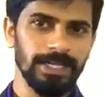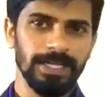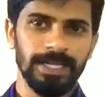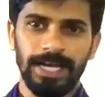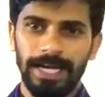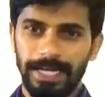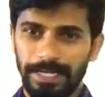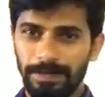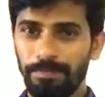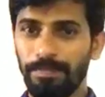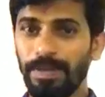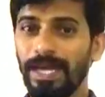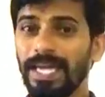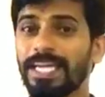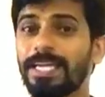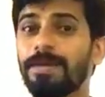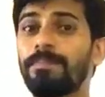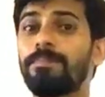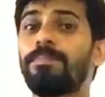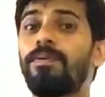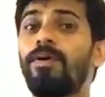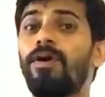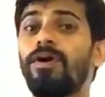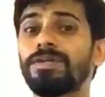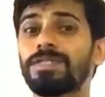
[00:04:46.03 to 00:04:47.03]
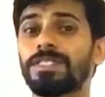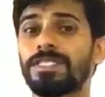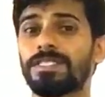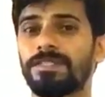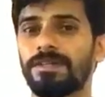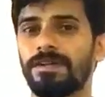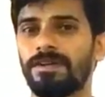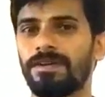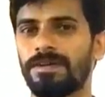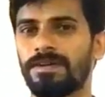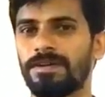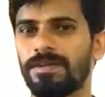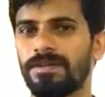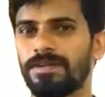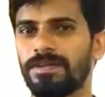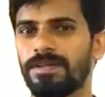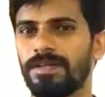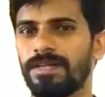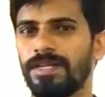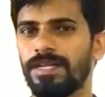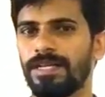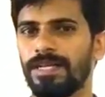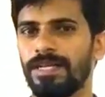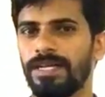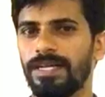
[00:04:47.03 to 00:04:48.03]
And make a poster,
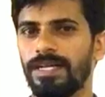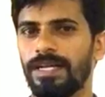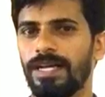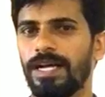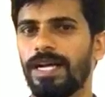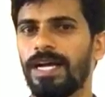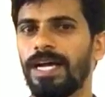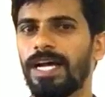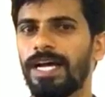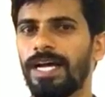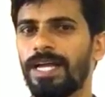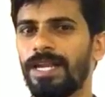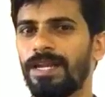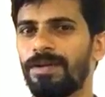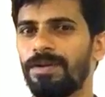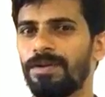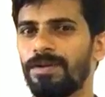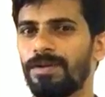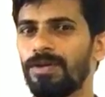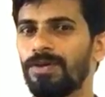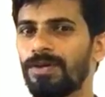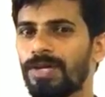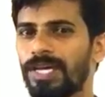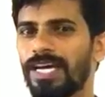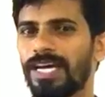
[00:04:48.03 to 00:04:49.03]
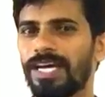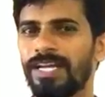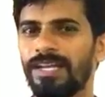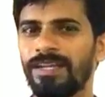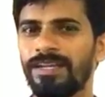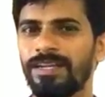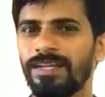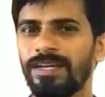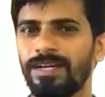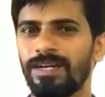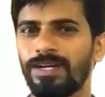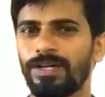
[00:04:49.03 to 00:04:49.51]
and you can